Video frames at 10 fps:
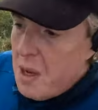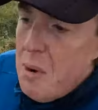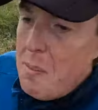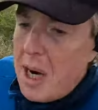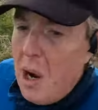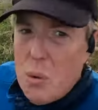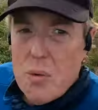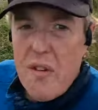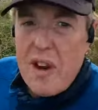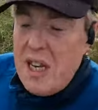but my
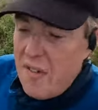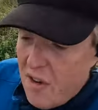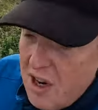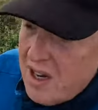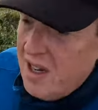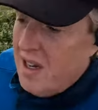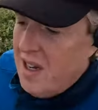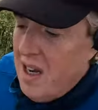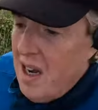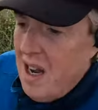goals were very different
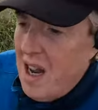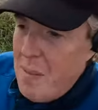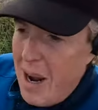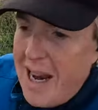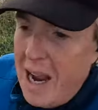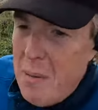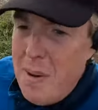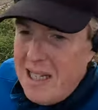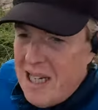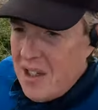and my
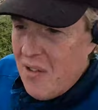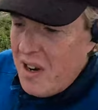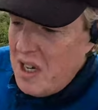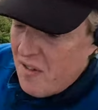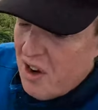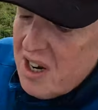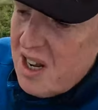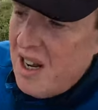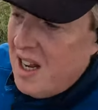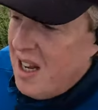capability is very different.
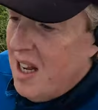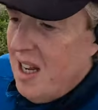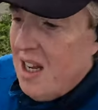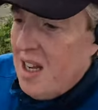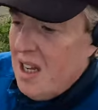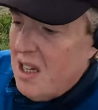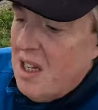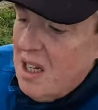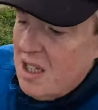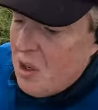
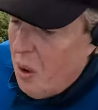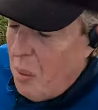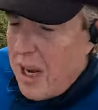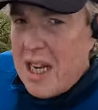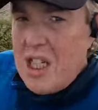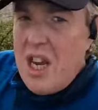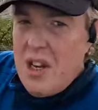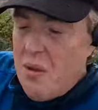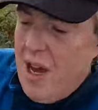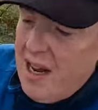So I want to
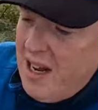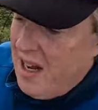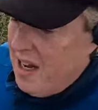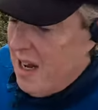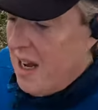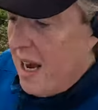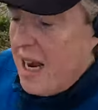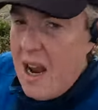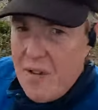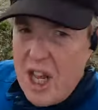continue that. And
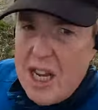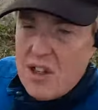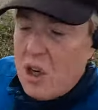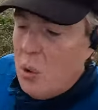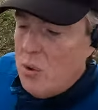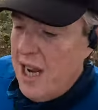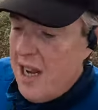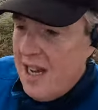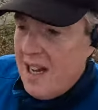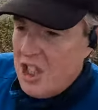then the other thing is I called
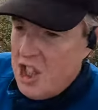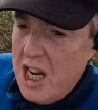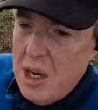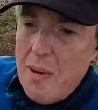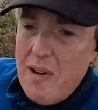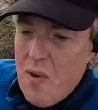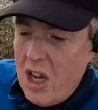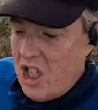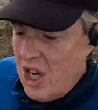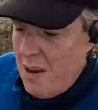it January
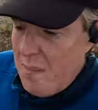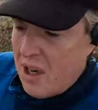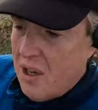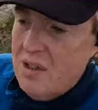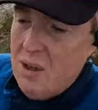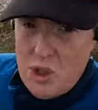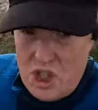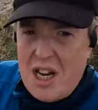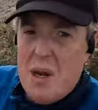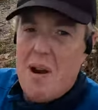Run Chat because it was
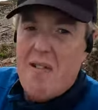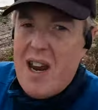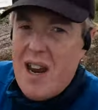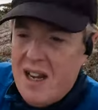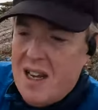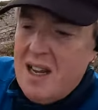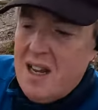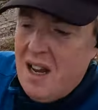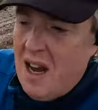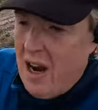January
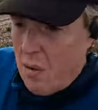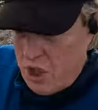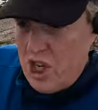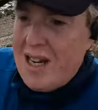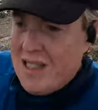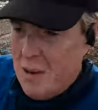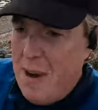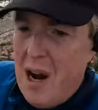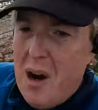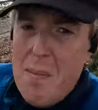and I was chatting
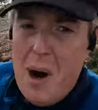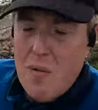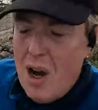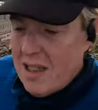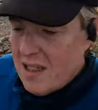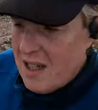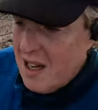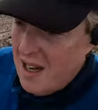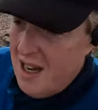about my runs.